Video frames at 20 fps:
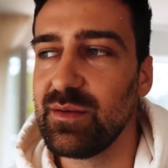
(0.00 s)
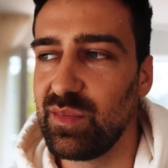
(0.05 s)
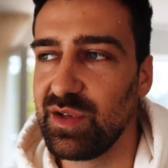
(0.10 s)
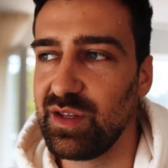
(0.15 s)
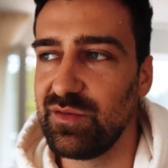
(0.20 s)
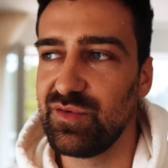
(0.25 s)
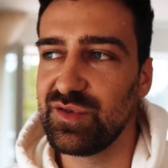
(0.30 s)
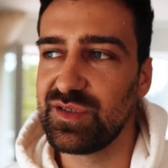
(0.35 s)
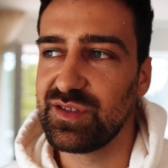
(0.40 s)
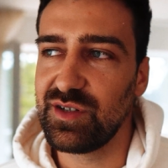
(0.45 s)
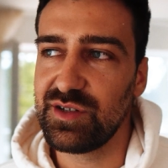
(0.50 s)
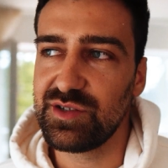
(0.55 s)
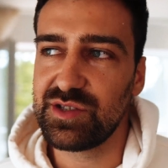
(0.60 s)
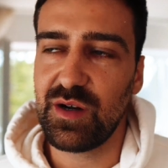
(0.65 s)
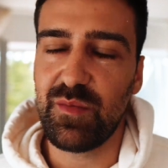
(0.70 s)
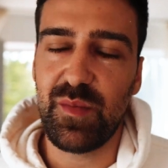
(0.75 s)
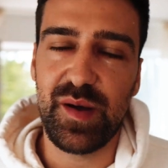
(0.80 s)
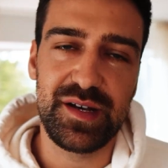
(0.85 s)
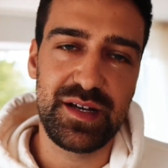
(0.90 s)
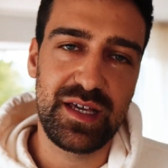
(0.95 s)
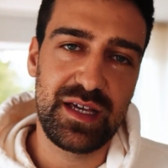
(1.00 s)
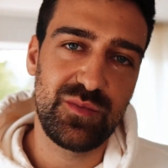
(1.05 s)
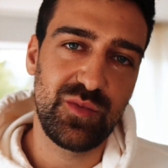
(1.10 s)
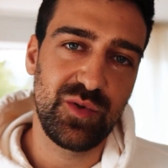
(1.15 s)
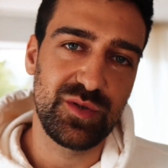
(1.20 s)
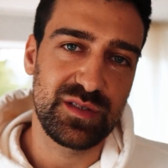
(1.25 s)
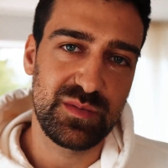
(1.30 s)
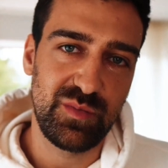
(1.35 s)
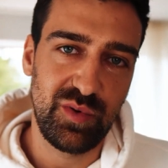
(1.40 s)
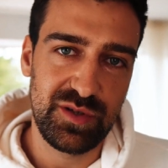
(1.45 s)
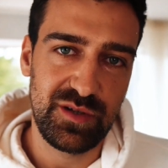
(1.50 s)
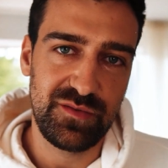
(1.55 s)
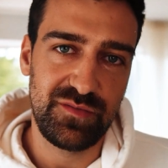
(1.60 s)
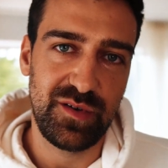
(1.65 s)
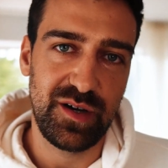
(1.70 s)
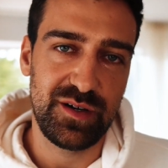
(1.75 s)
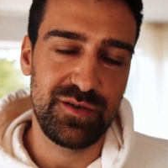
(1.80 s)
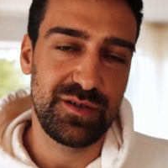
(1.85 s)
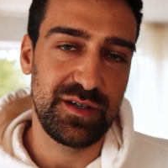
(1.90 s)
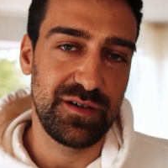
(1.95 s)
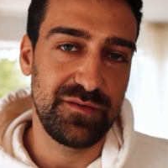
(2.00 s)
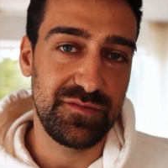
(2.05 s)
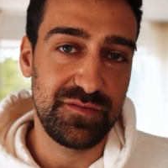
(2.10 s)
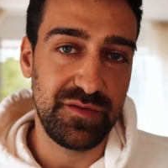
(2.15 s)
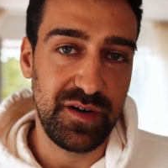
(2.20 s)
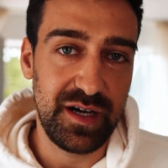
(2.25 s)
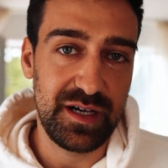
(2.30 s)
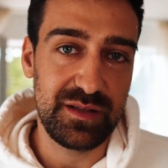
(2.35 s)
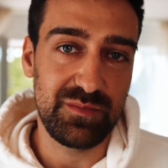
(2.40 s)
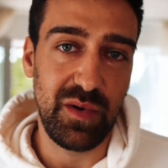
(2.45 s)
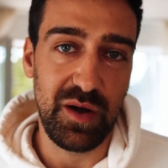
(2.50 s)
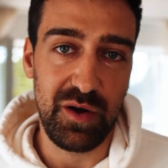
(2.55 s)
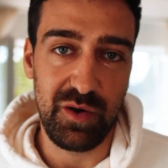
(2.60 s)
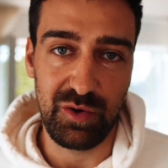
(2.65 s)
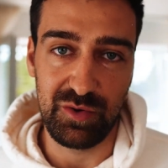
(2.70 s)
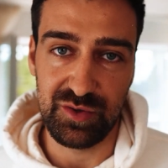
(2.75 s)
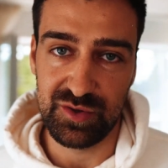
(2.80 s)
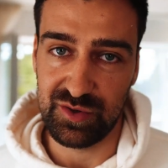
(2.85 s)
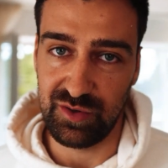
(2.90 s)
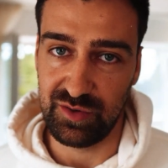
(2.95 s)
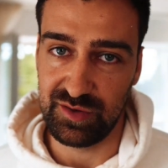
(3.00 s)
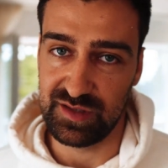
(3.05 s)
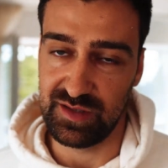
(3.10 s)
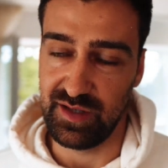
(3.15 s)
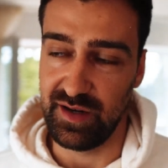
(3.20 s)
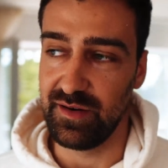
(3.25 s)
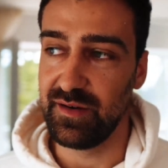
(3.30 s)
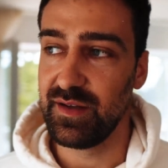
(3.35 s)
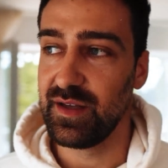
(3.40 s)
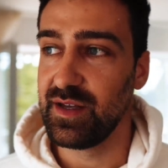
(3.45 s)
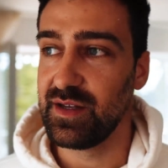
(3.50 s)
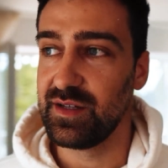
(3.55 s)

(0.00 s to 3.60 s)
but if you search up my name on Spotify, you can find my old songs there.